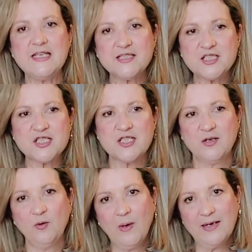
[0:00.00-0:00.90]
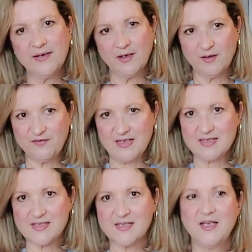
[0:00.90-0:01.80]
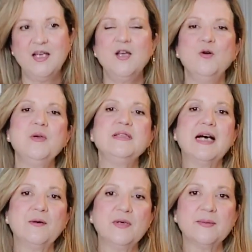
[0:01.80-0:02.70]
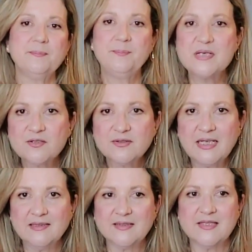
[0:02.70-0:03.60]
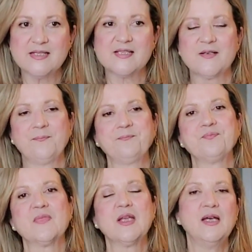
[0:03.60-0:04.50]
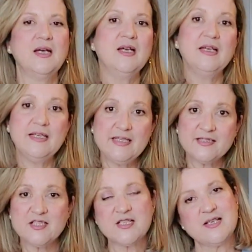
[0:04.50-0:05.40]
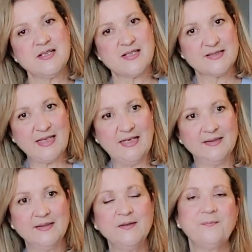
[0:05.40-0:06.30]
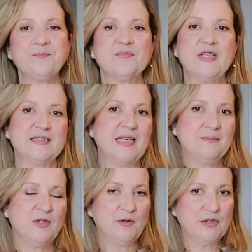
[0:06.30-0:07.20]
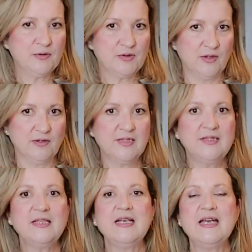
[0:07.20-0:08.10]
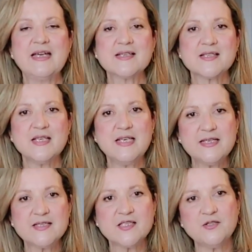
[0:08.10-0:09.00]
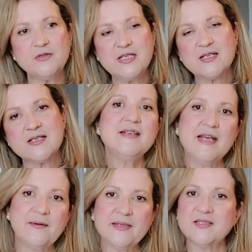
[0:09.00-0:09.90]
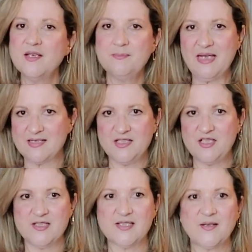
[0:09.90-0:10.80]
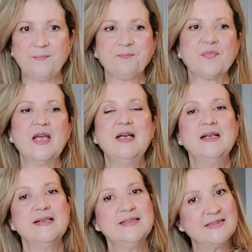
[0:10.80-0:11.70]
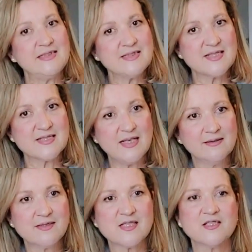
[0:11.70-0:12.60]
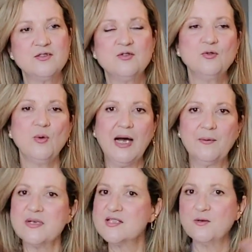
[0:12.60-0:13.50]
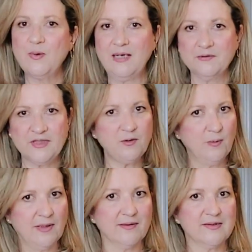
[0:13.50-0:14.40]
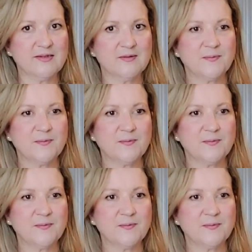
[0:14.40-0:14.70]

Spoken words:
each one of us, with our personalities. Each style that I'm going to talk has its unique inherent messages that it sends to our surrounding world.